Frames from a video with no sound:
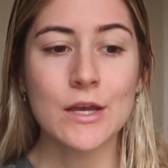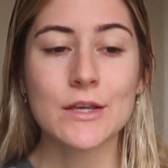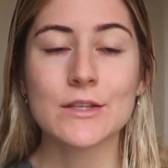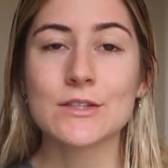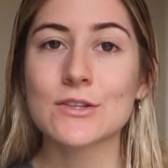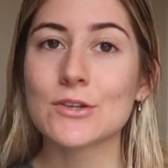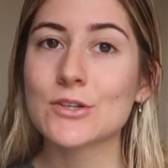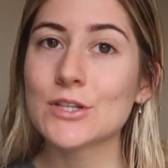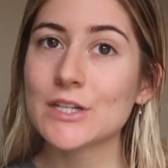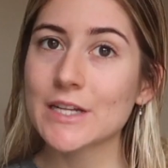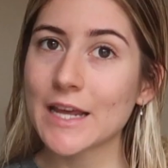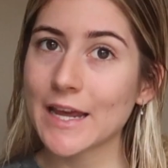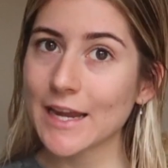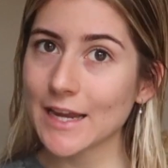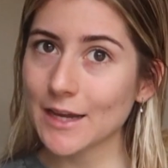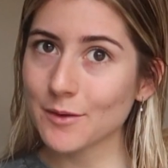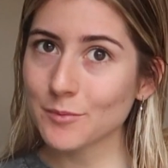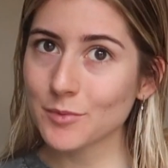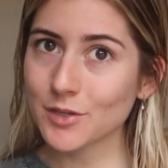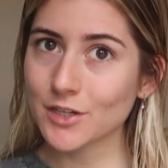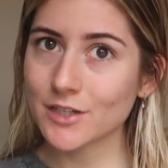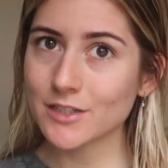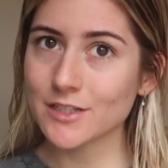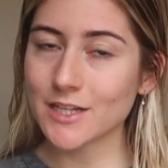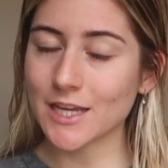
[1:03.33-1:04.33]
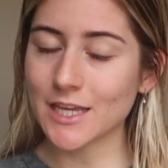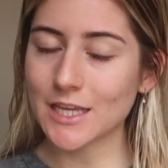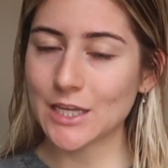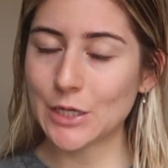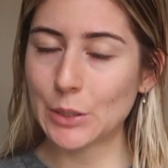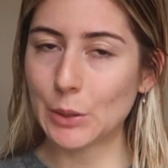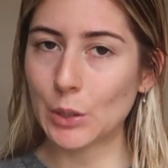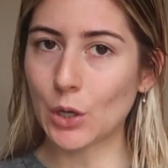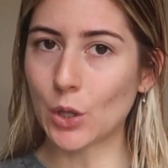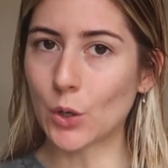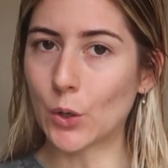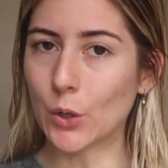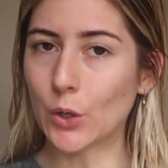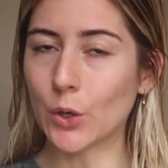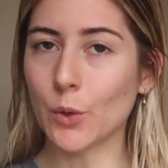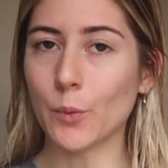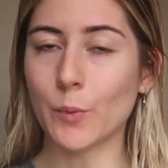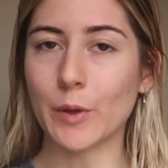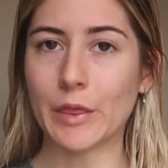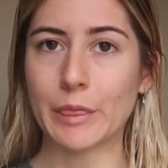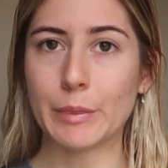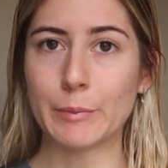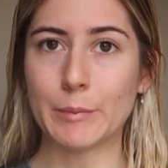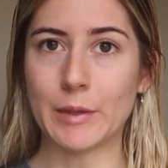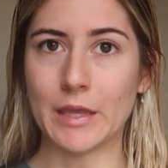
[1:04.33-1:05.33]
So today I'm going to take you along
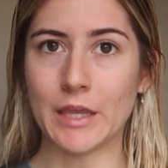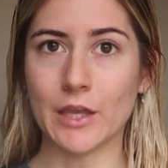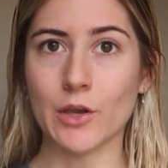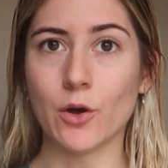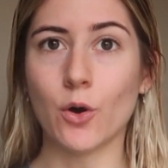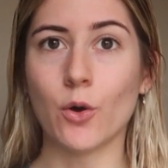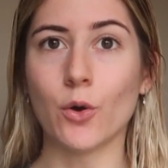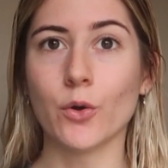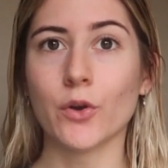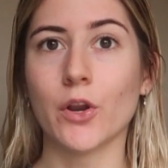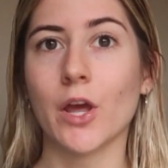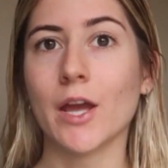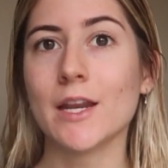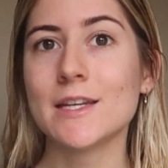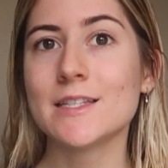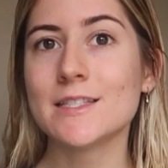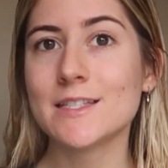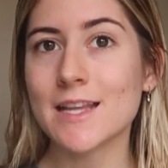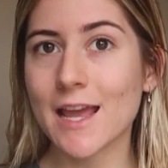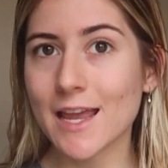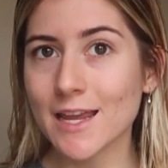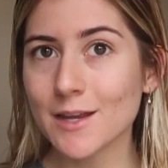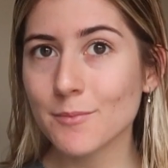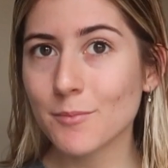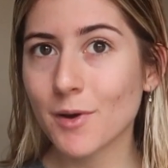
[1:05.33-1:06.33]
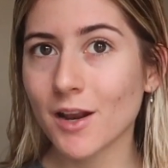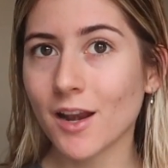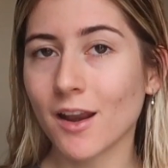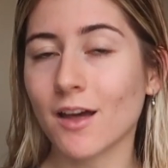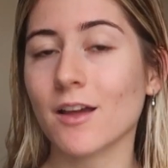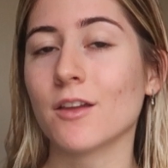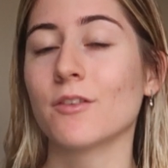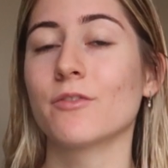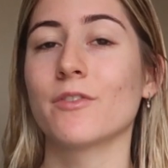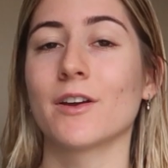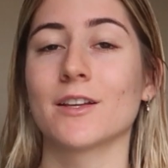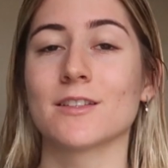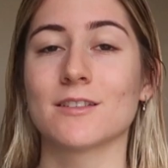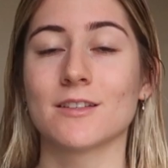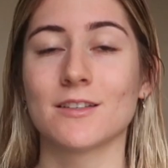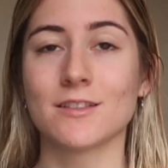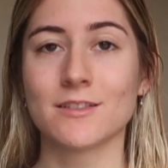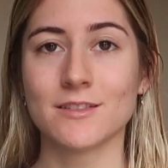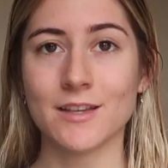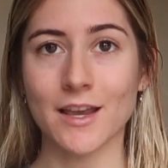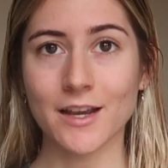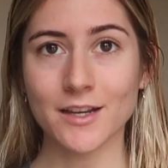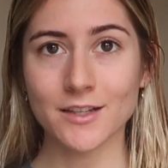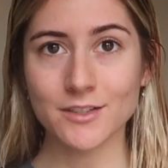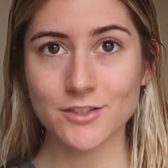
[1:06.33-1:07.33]
with me on a day in my life as a
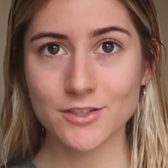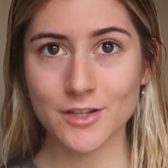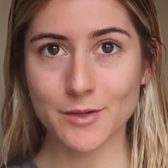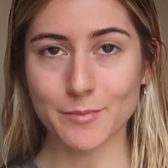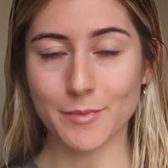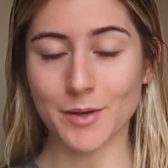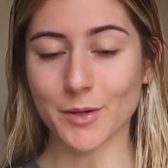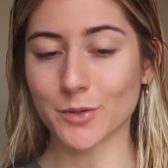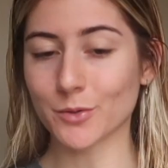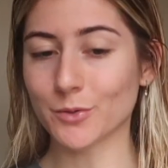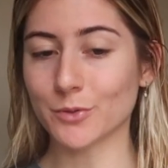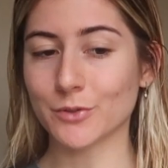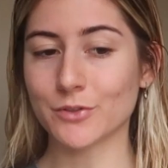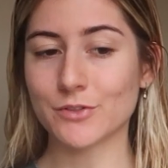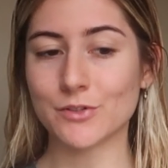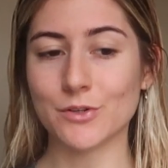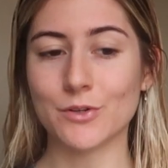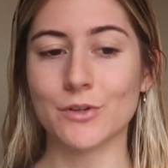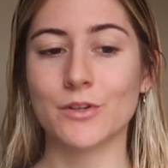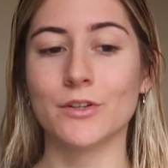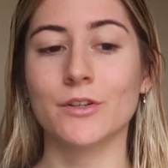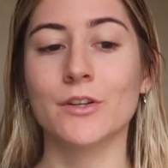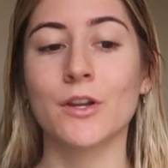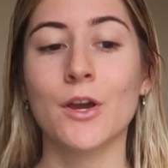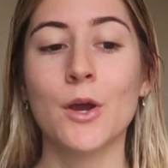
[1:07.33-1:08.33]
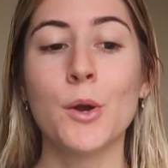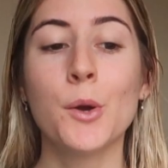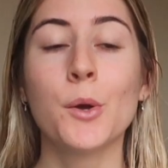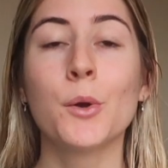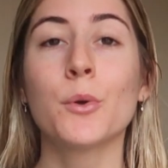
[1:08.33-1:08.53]
second year medical student